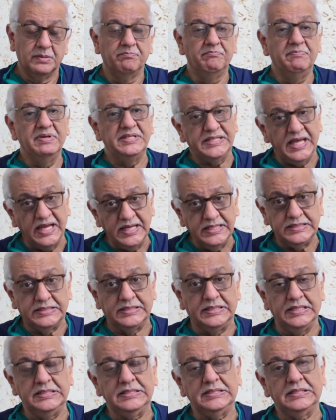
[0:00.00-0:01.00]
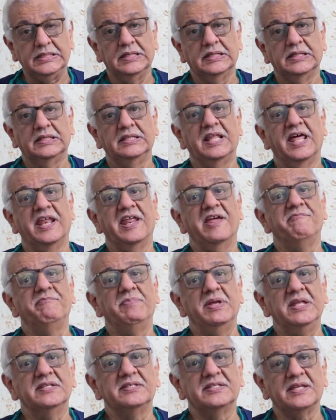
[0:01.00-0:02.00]
Besides this, there have
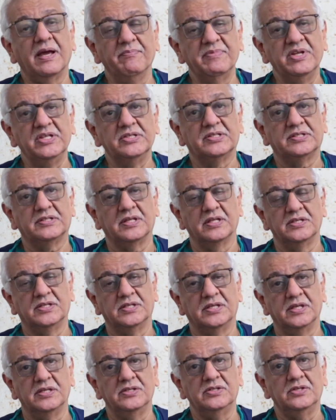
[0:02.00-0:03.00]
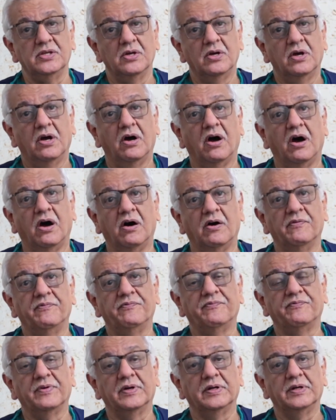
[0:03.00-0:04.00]
been some instances of
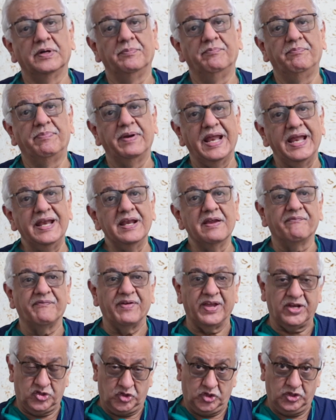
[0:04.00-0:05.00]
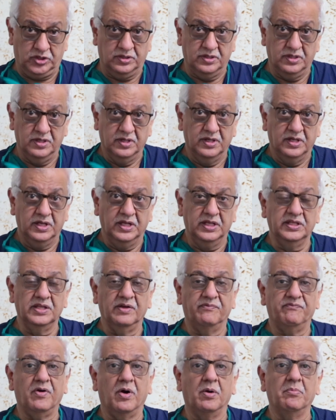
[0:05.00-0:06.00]
brain affection in
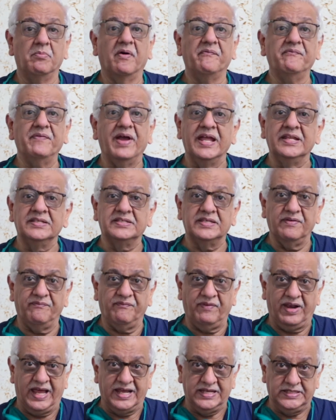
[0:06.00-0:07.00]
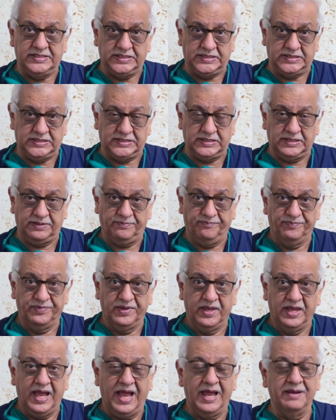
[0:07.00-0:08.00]
the form of encephalitis
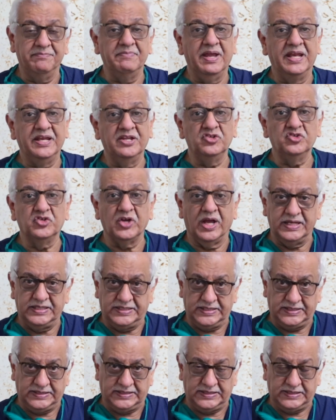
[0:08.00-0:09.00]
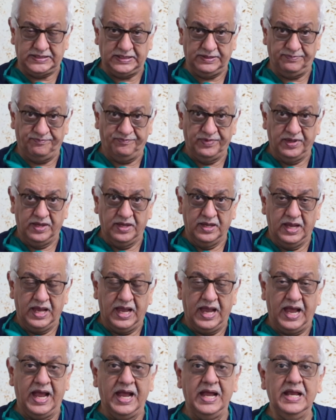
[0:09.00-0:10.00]
and meningitis.
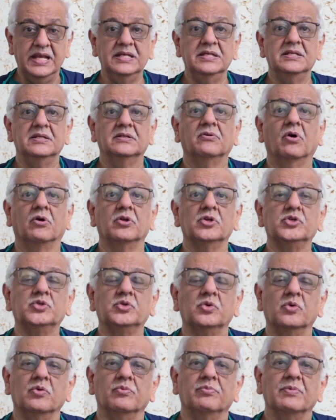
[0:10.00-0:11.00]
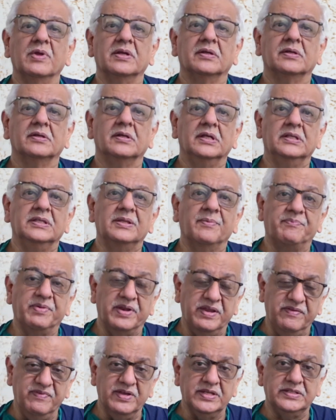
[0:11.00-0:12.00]
And also, in the
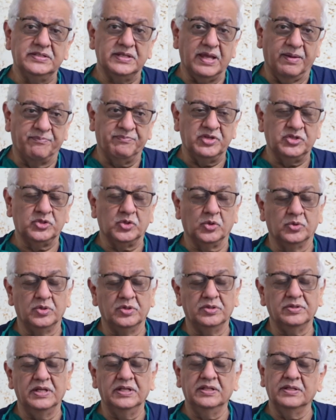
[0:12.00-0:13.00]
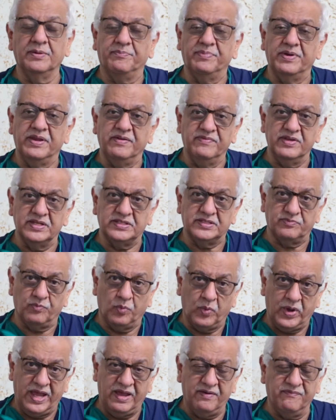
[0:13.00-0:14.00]
previous episode, in the previous
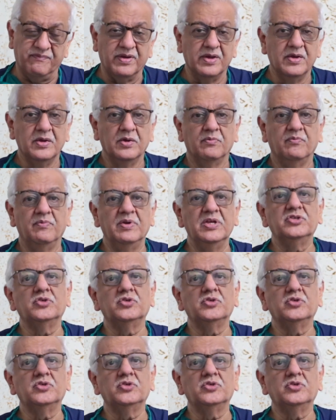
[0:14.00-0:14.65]
wave, we